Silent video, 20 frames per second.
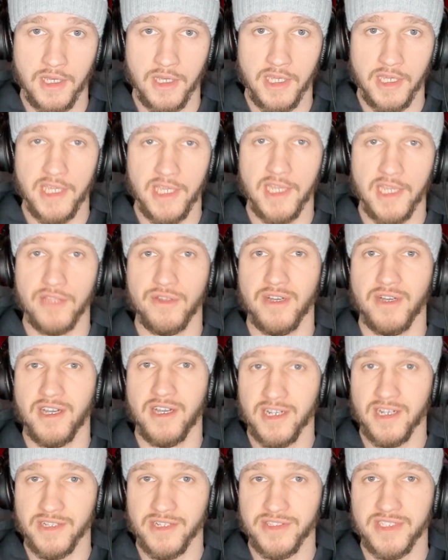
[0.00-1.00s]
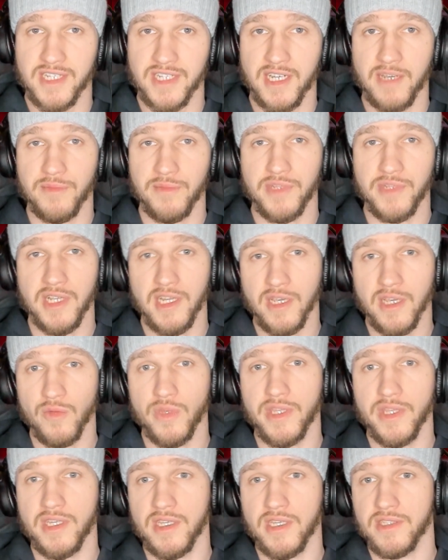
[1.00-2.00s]
He had a hard time dealing
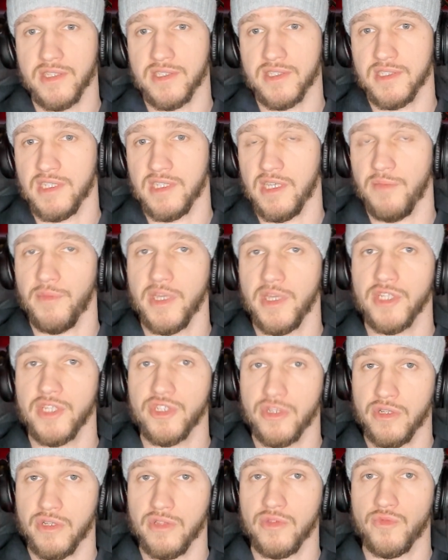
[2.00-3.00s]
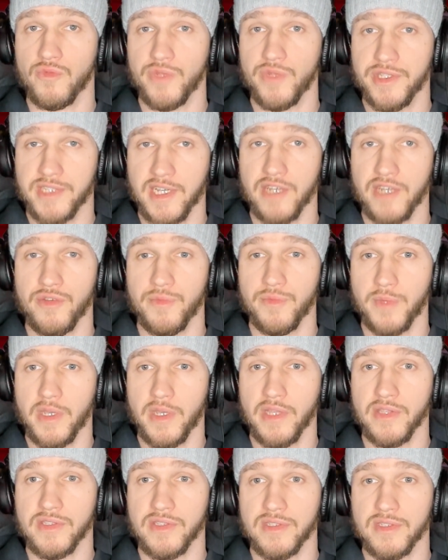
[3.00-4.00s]
with it. He mentioned
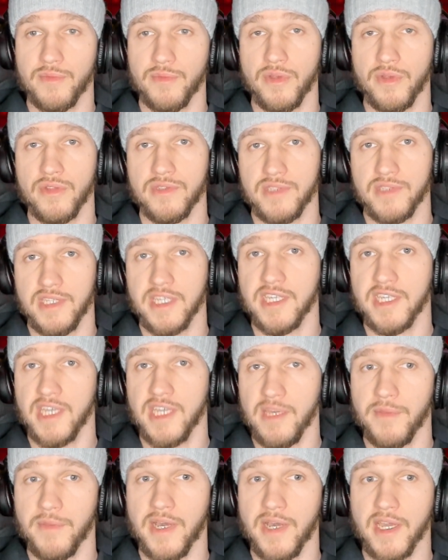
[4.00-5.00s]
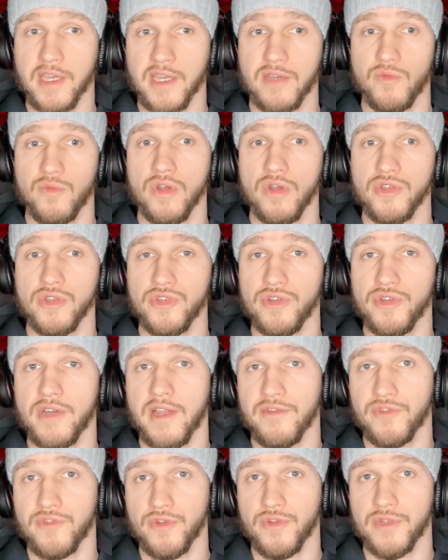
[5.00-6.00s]
retirement, but he came back 1 year
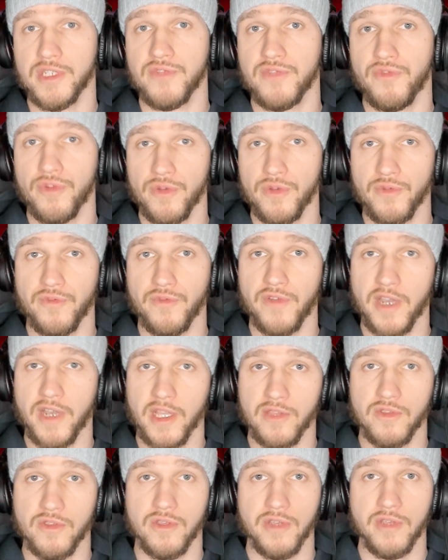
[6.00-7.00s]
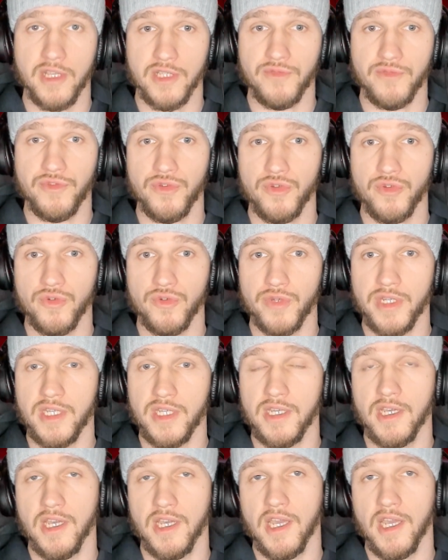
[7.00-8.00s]
after his 3rd fight against
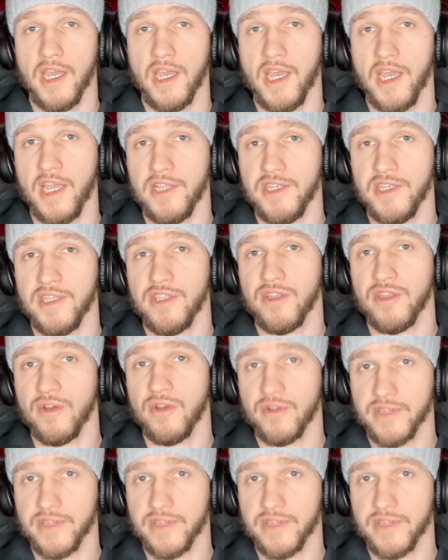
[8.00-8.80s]
Fury, and he knocked